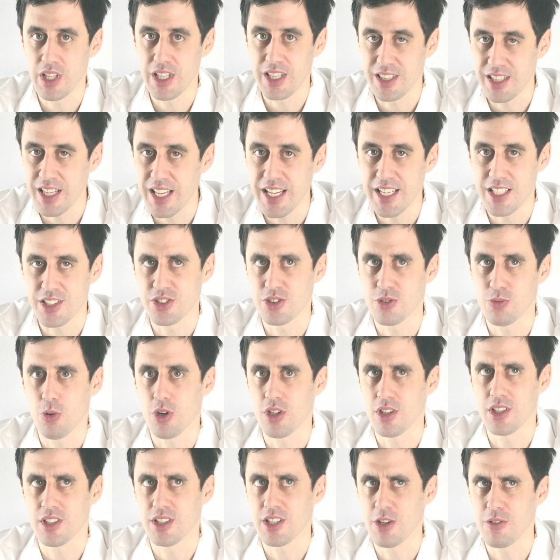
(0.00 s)
learned
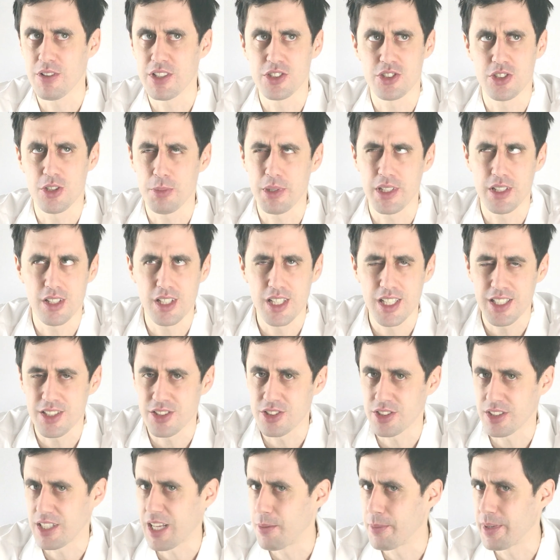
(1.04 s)
what there is to be learned,
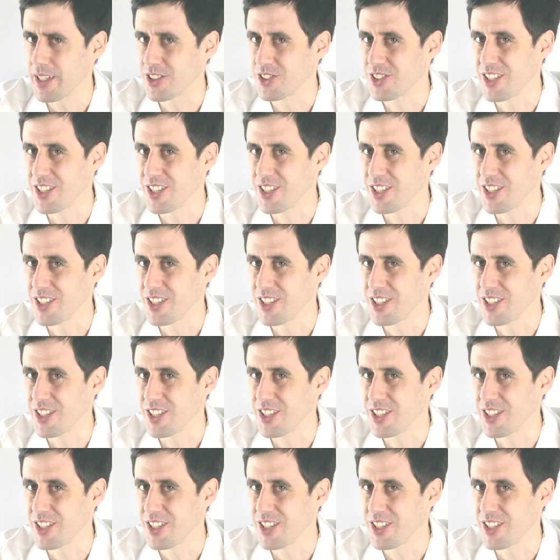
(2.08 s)
if that makes